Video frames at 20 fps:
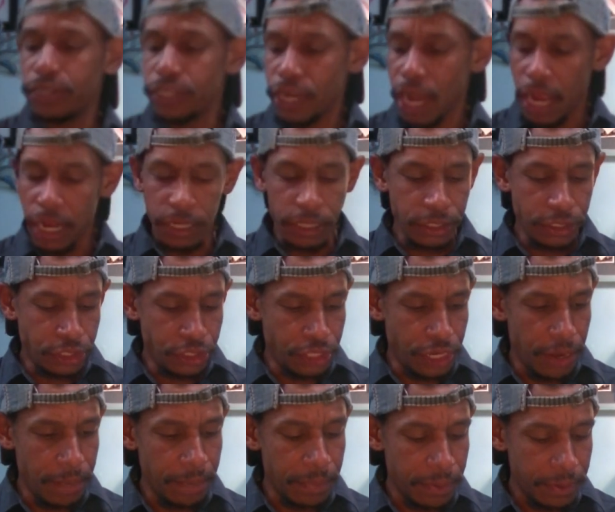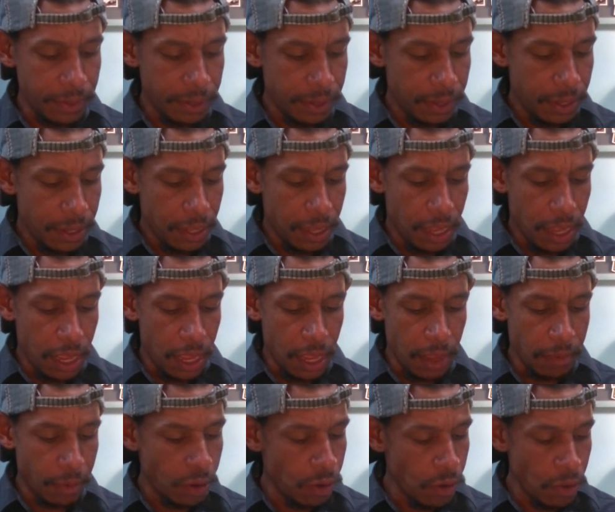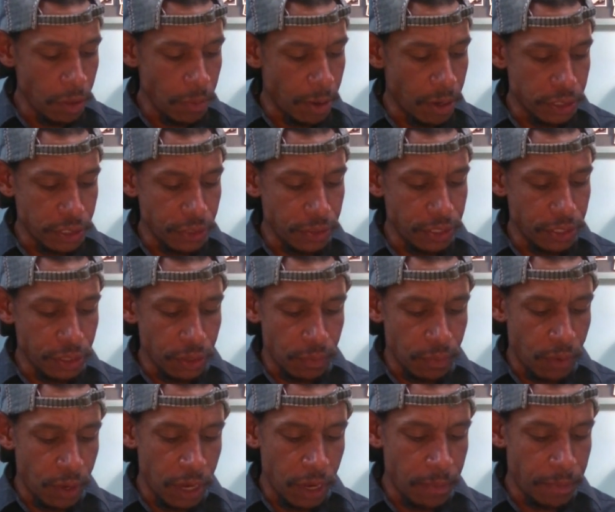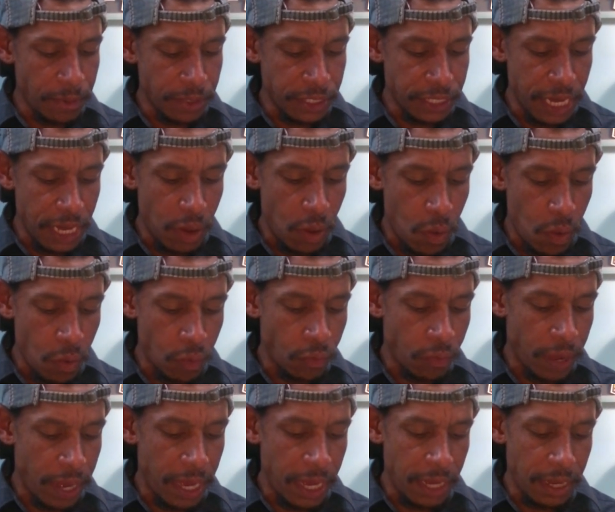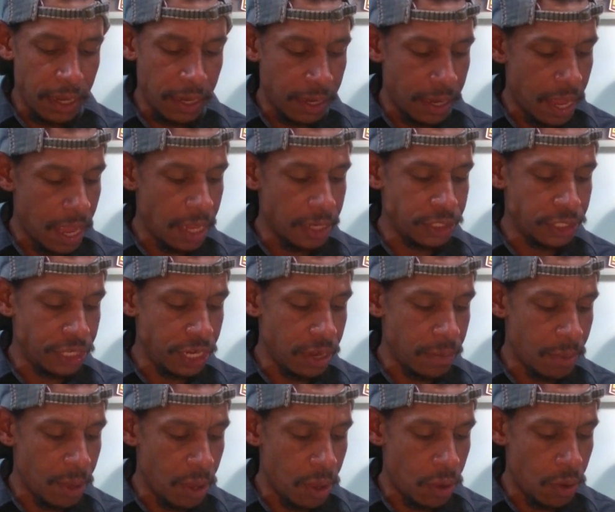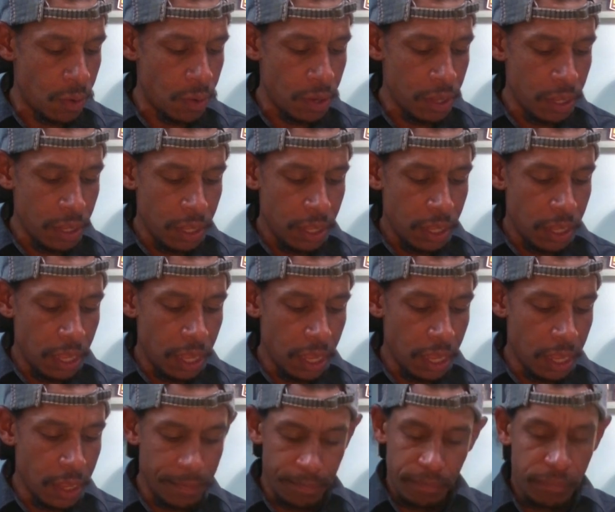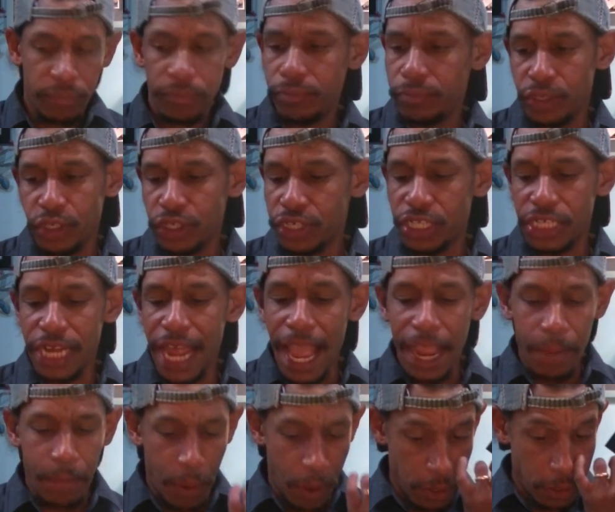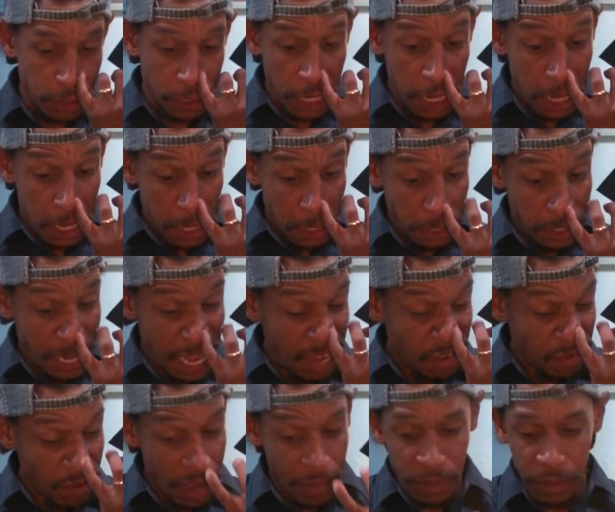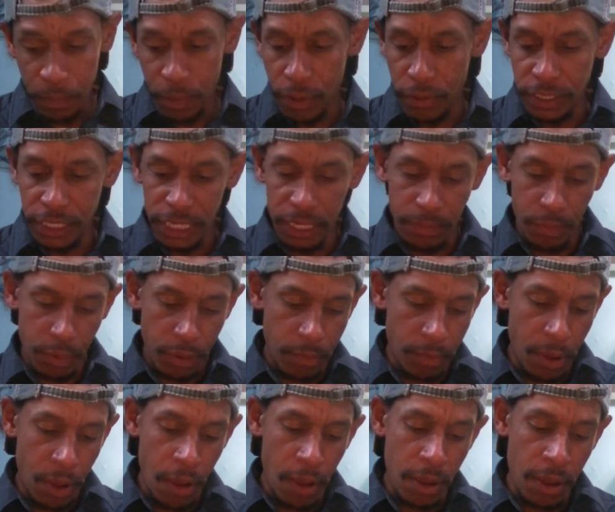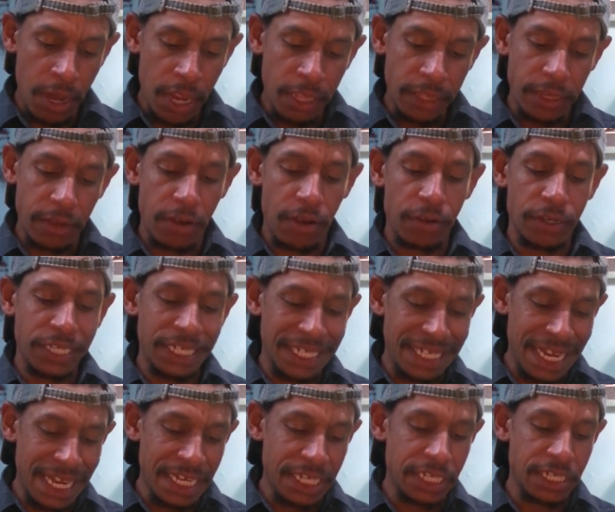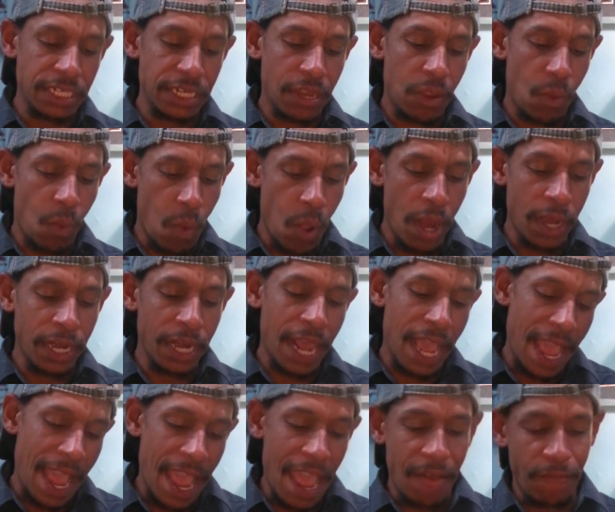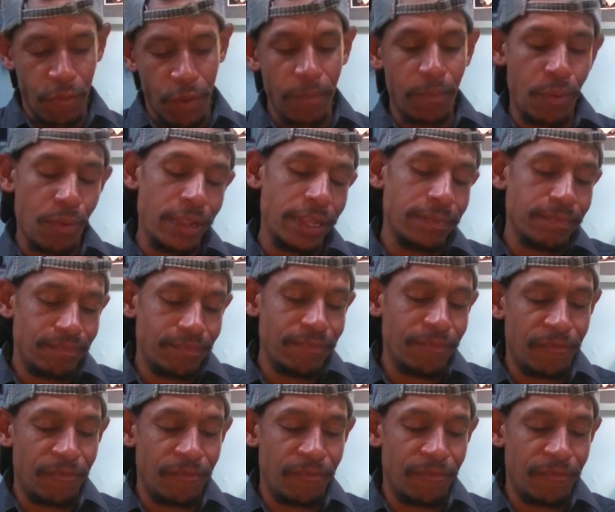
chocolate chip um, granola bars. So these are 100% whole grain, non-GMO, um, just snack bars. 10 grams of protein per bar. There are six, one and a half, 1.59,